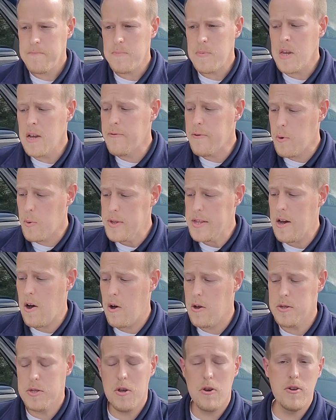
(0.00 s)
if you want that
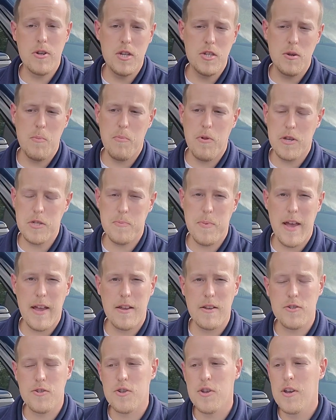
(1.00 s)
All-Star Edition Plus
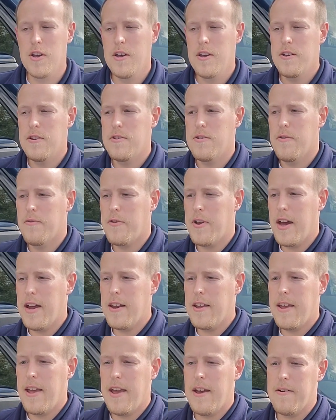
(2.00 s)
package, you've got
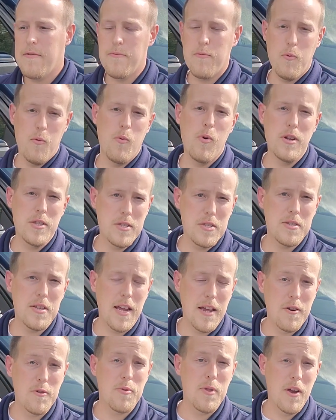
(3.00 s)
to have what's
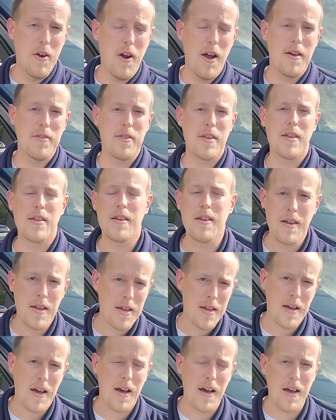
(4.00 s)
standard there on the
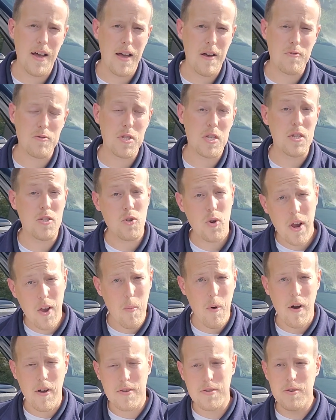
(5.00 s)
LT Trail
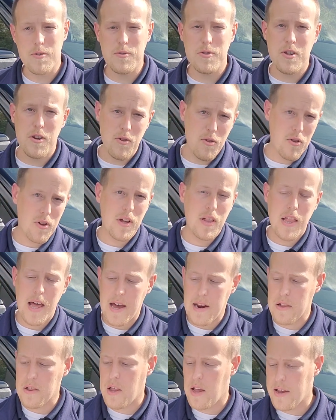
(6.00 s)
Boss. So it's going to look a
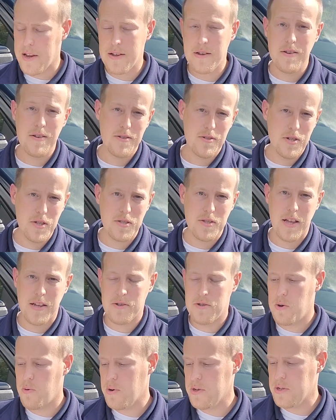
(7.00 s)
lot alike, just
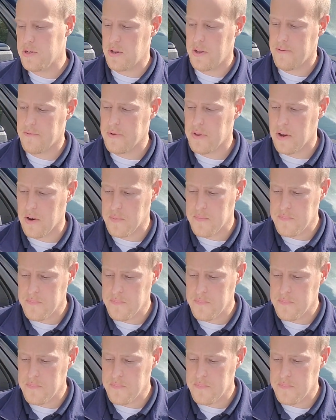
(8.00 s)
that 2-inch lift there.